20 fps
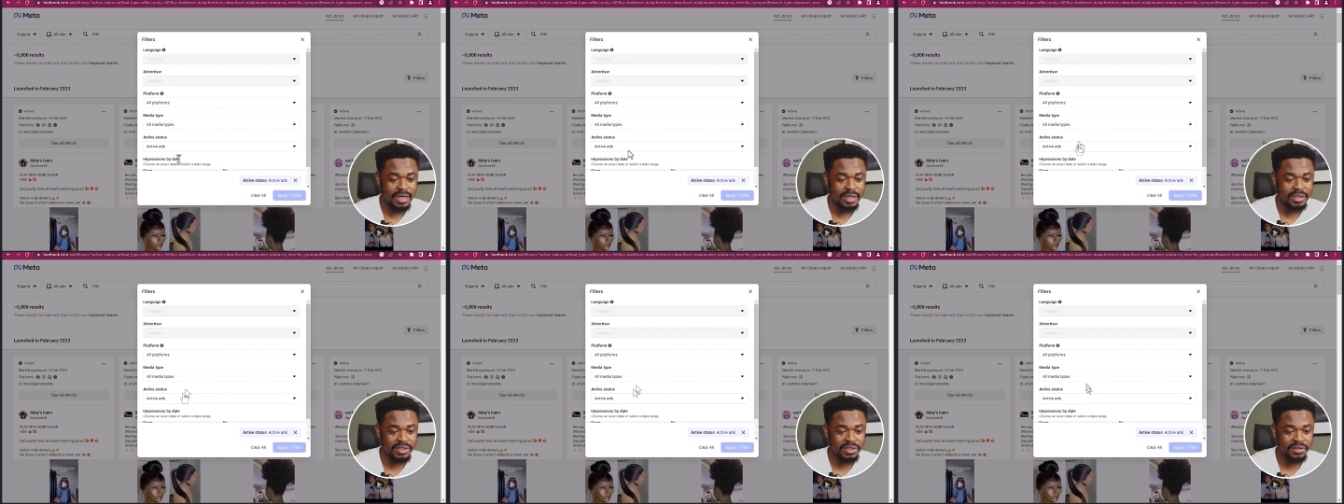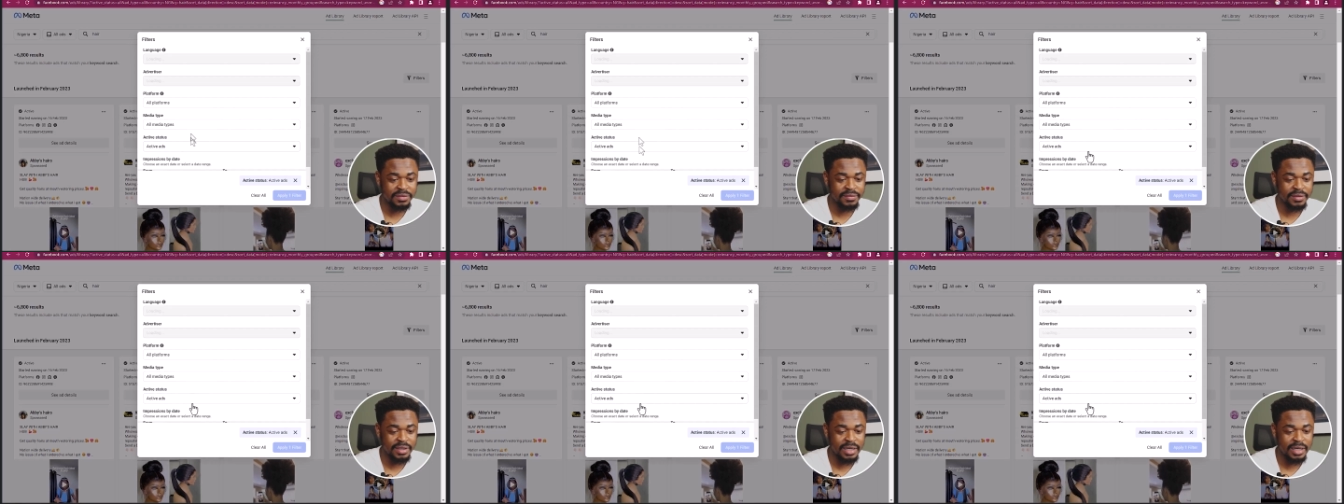
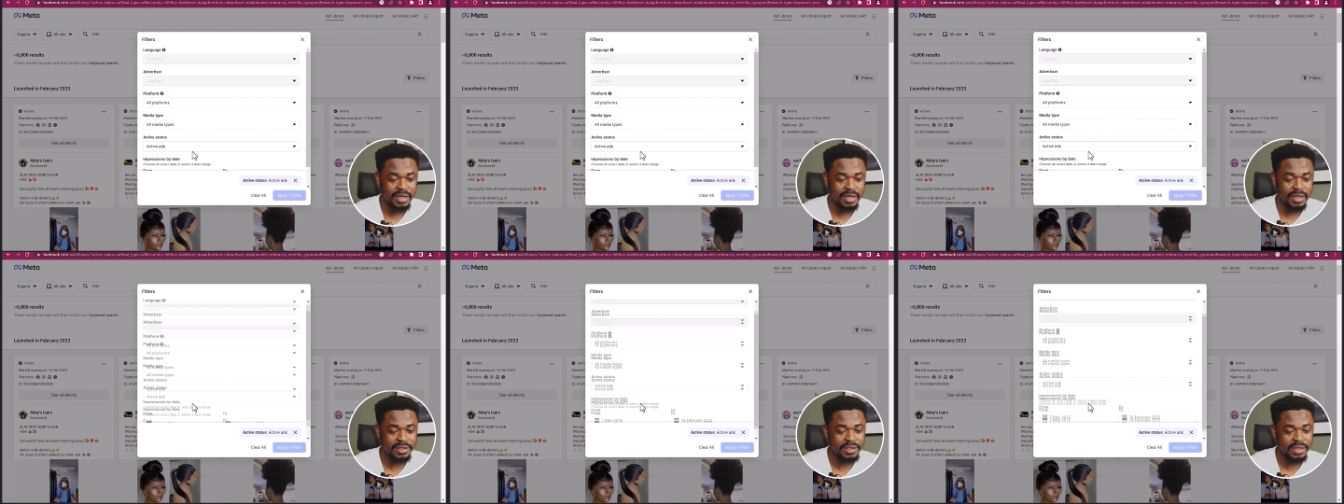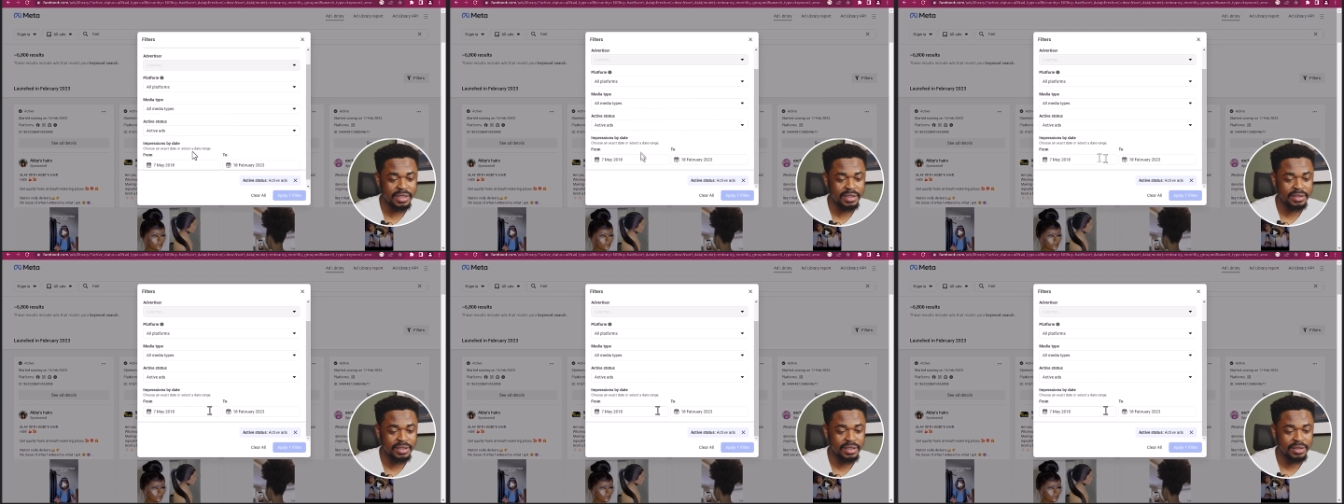active
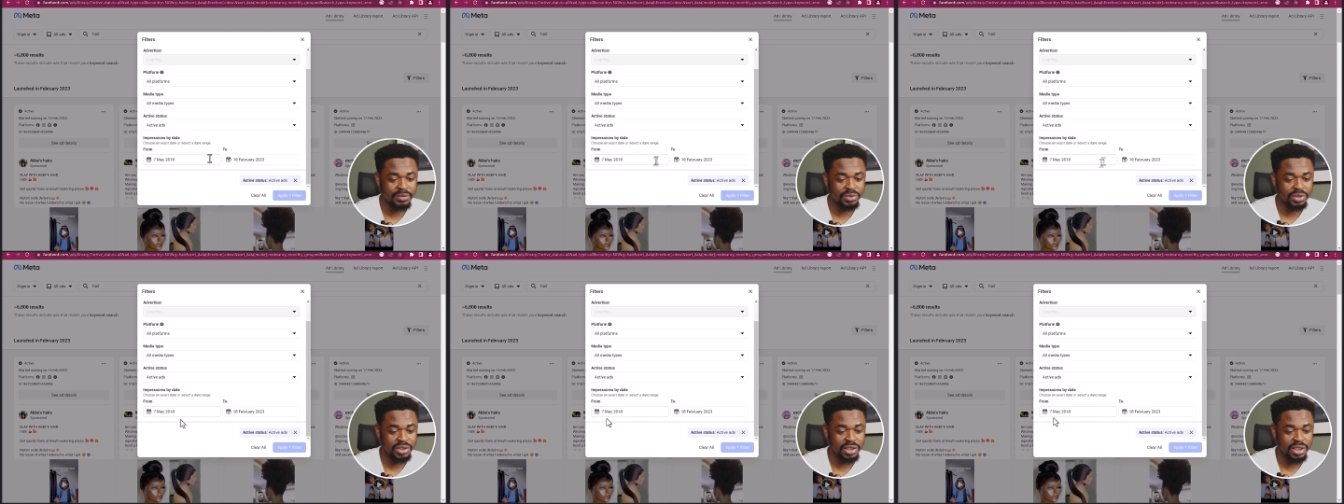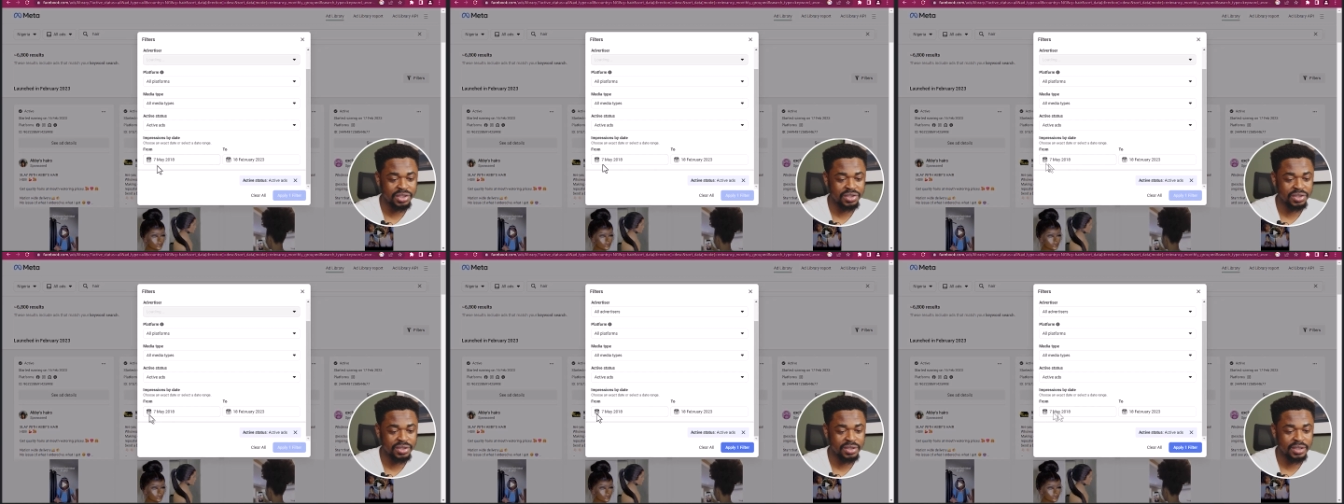ads, and then we
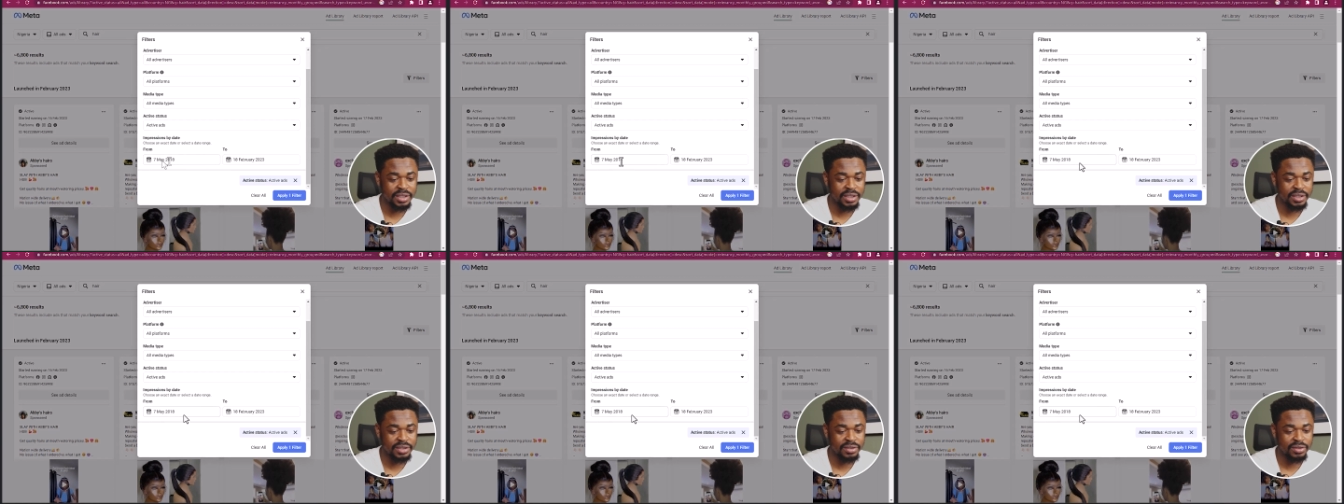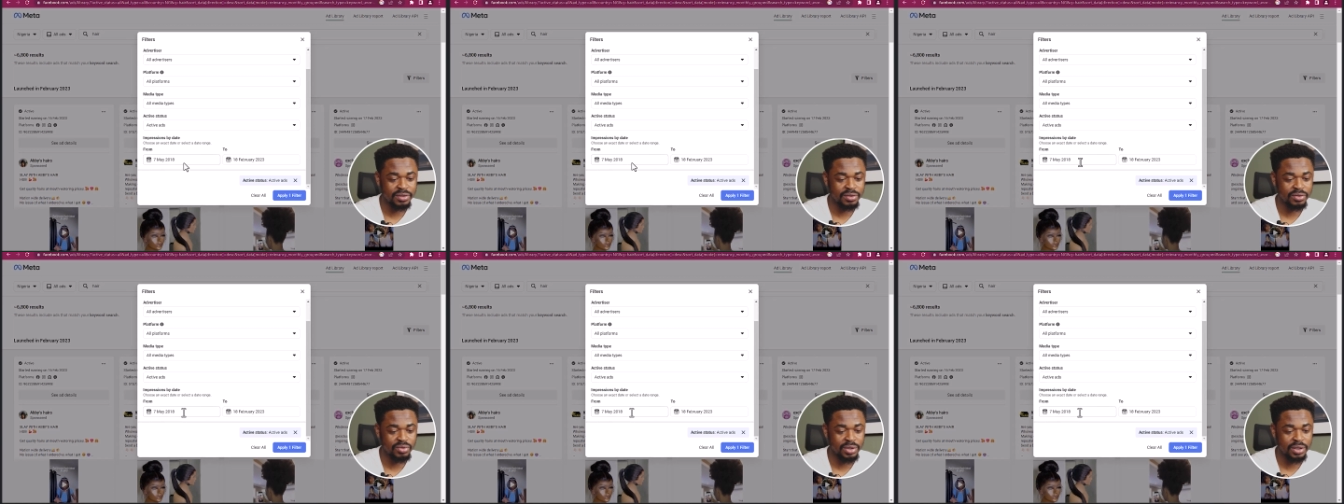change the date
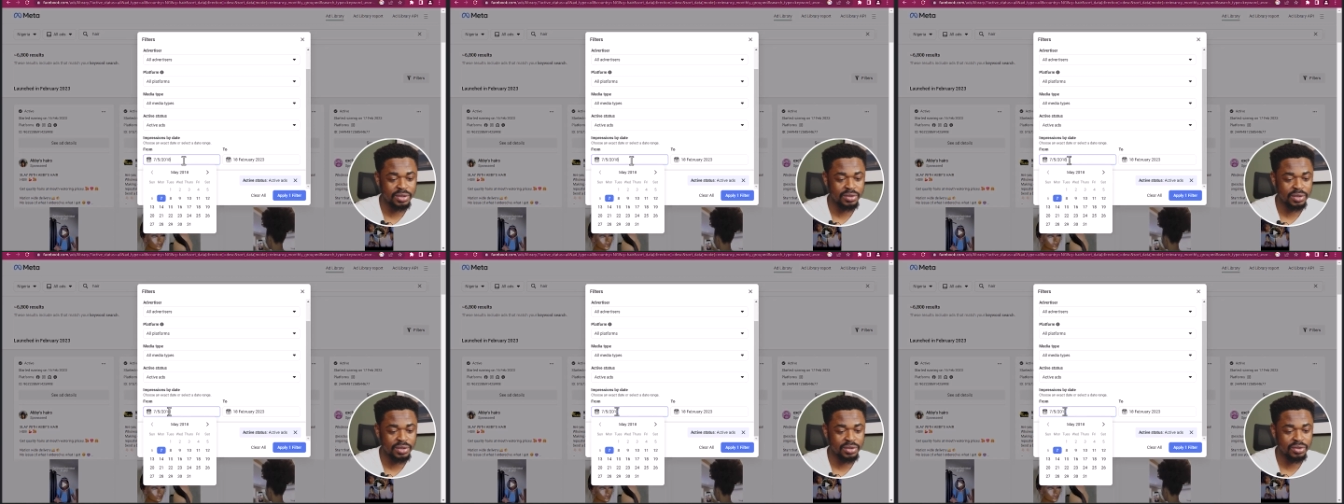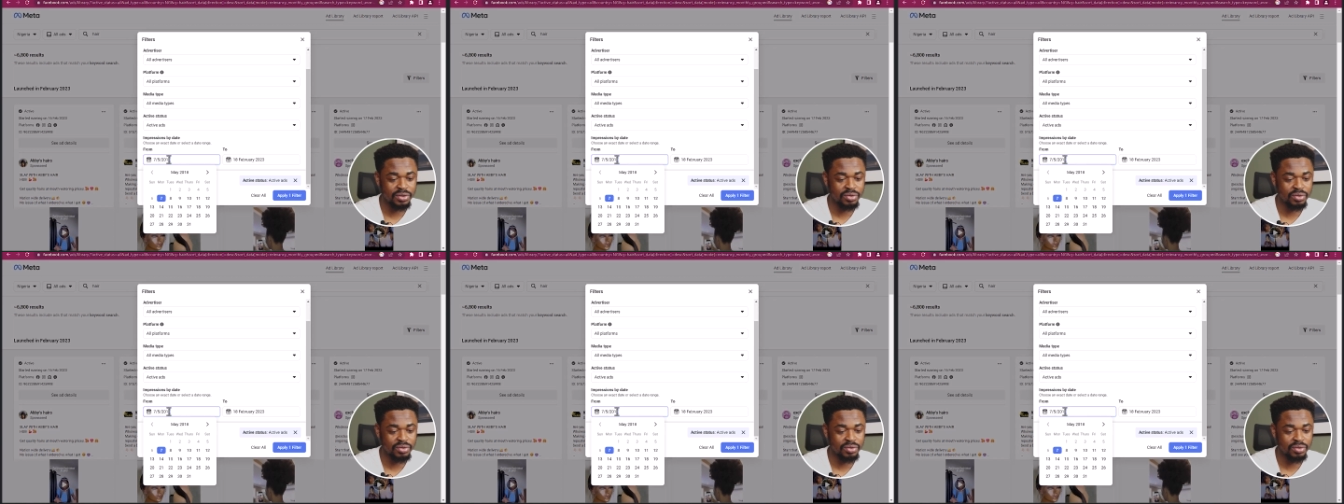
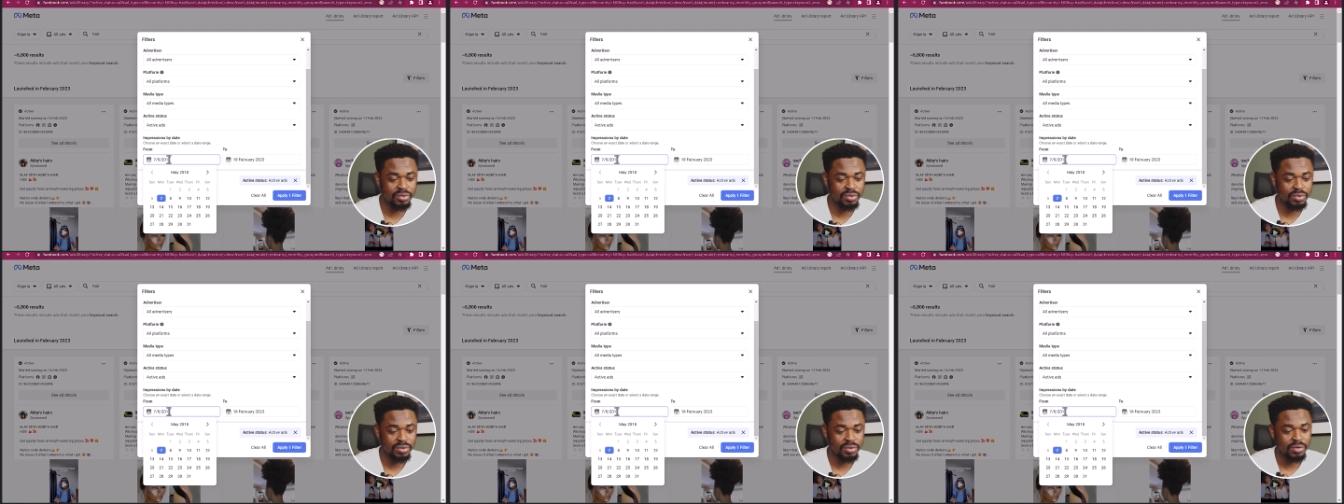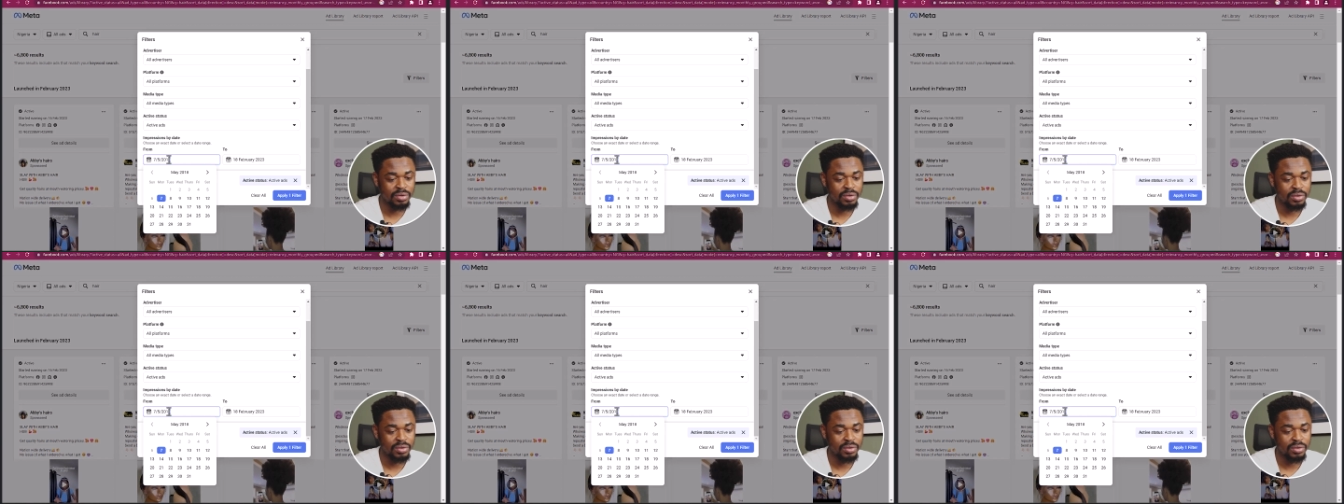2022.